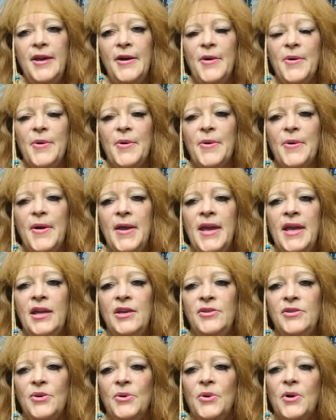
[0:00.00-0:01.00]
or
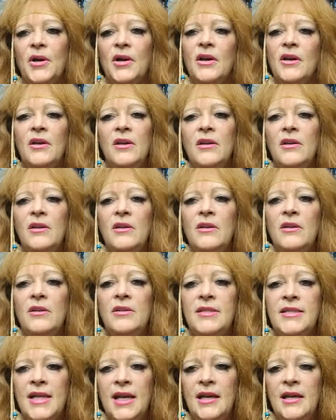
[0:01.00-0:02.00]
and or
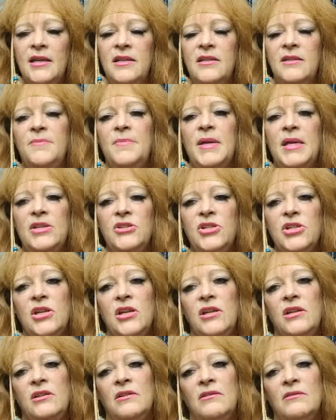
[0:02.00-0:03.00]
second
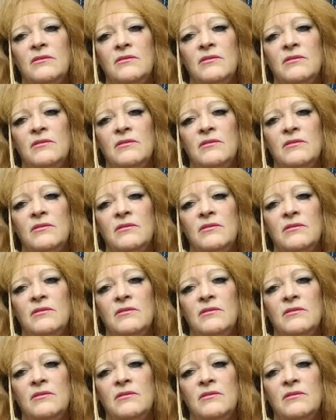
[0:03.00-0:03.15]
dimension,